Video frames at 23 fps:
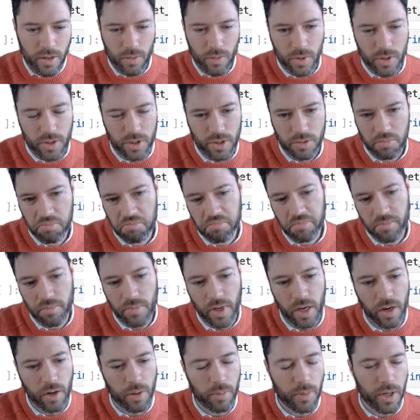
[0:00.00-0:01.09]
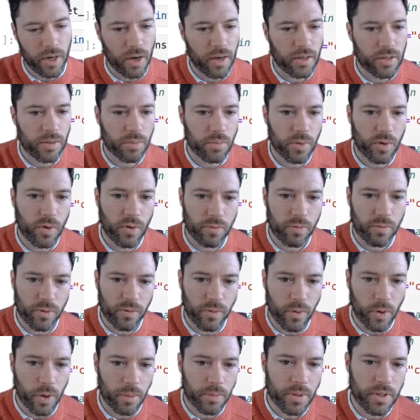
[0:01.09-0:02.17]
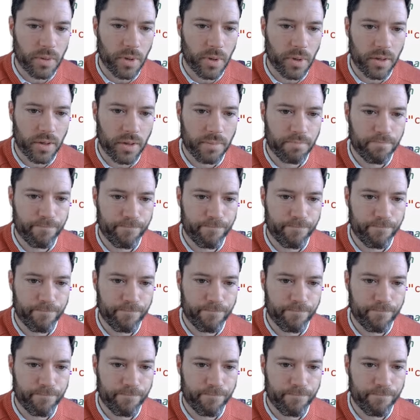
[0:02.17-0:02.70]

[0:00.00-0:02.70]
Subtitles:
which may or may not improve performance a bit.